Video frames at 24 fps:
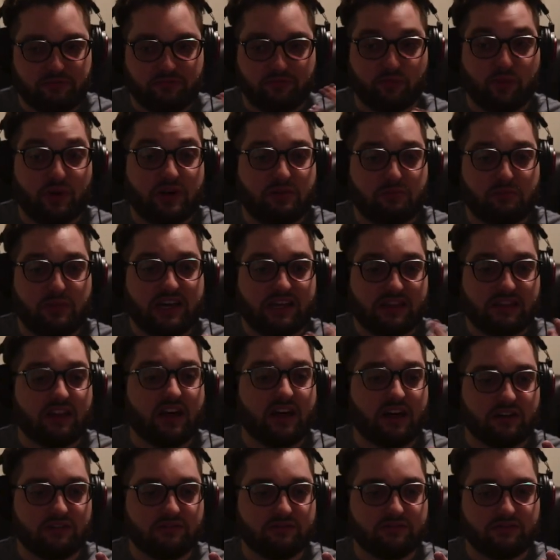with my
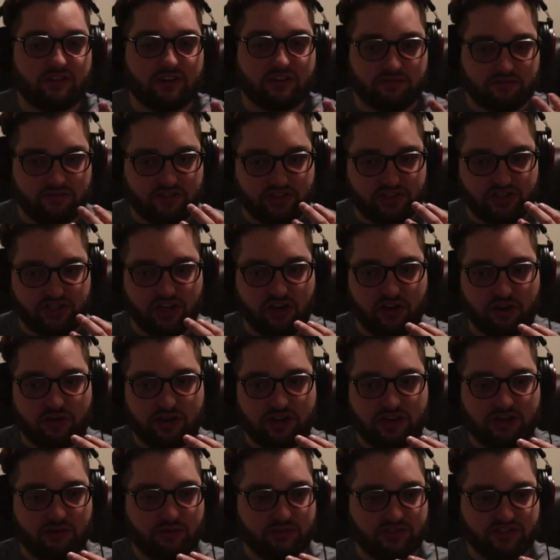love of the show,
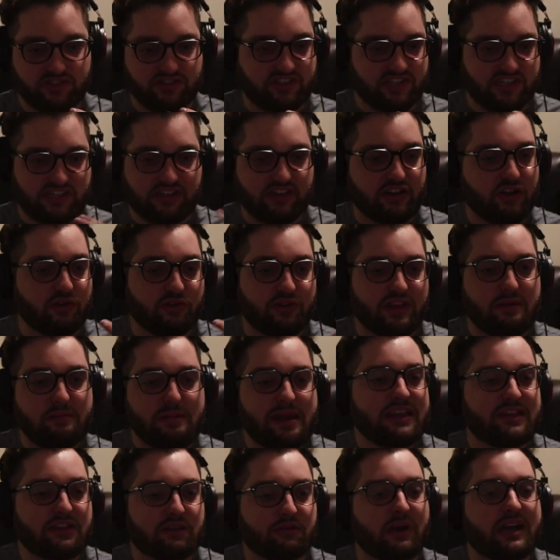and I was just like, no, they
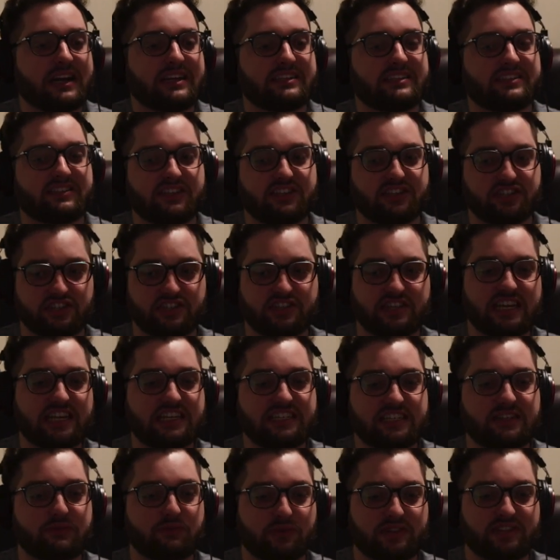made the right decision. They
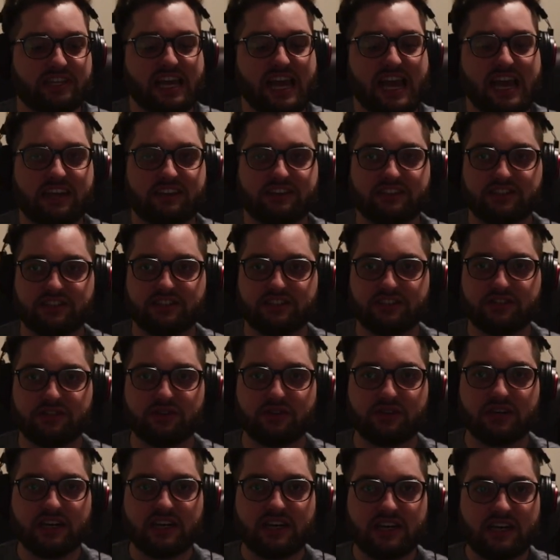did what they had to
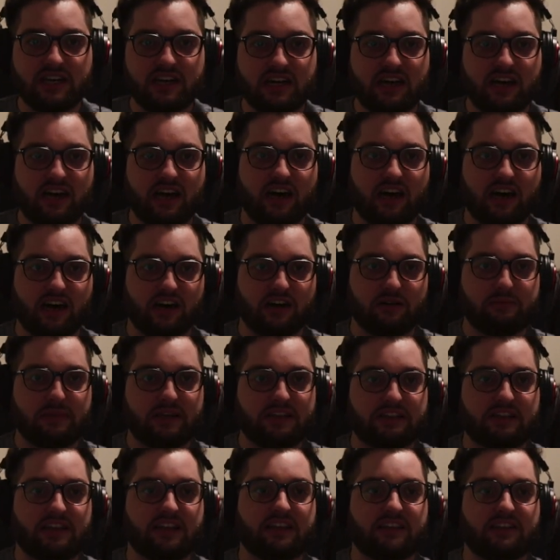do.
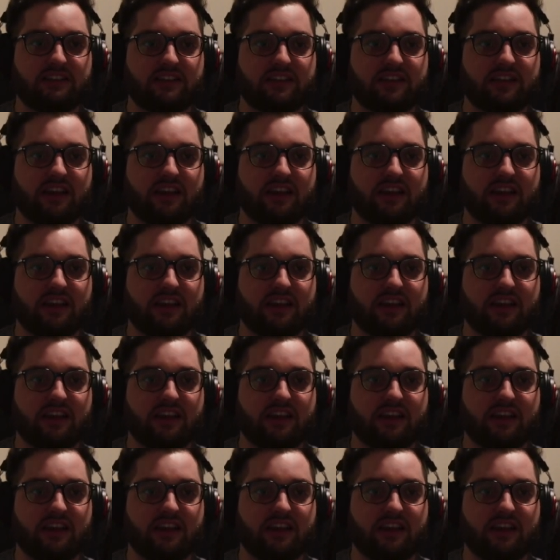And then